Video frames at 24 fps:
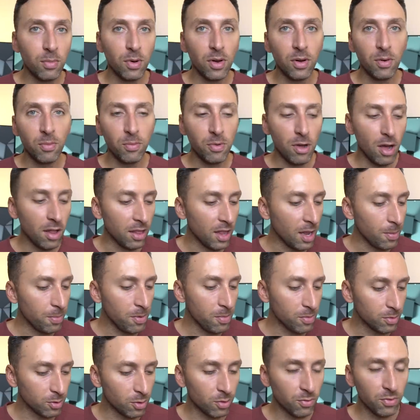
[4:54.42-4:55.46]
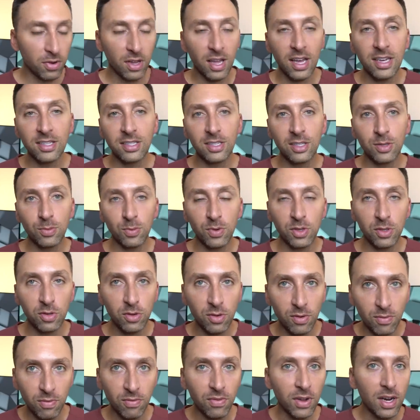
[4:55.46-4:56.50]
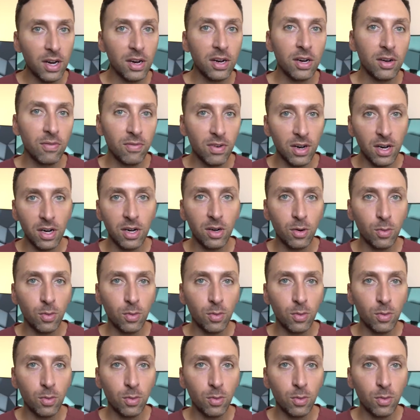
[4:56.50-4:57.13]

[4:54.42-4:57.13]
but a lot of people don't realize is we do it very, very